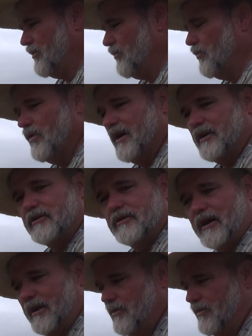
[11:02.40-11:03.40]
what
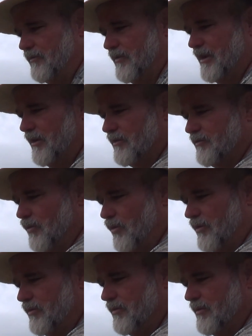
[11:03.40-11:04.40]
I do the videos
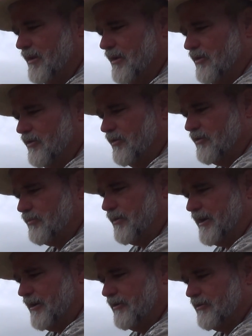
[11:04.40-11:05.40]
for, the
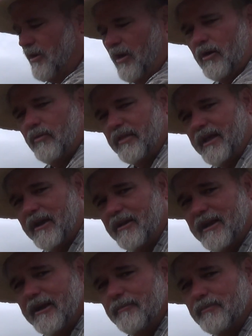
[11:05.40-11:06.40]
Springers are without a
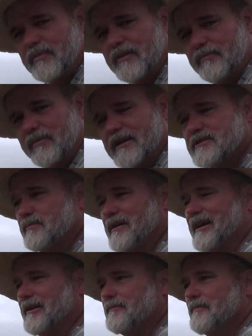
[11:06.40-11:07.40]
doubt the best
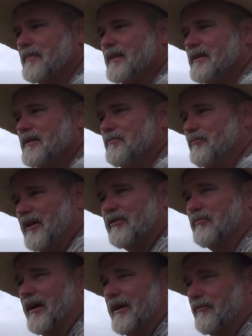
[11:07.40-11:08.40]
bet.
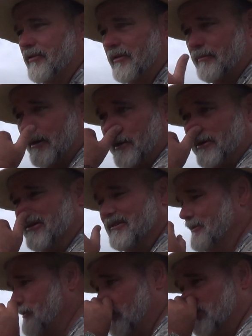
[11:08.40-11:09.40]
Best bang for the buck.
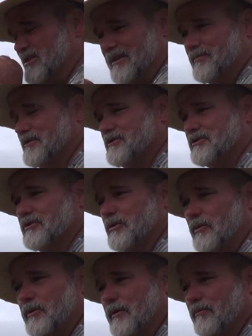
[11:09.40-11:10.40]
They're cheapest to
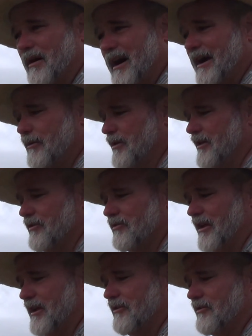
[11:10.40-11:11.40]
shoot. You buy one of these
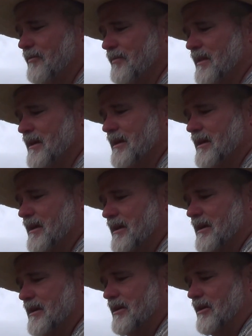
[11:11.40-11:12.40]
things,
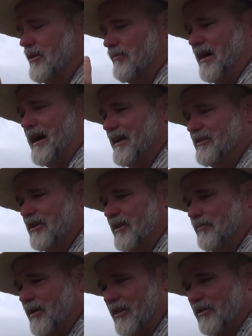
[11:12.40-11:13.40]
you buy a ton
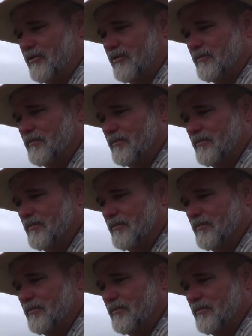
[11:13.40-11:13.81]
of pellets,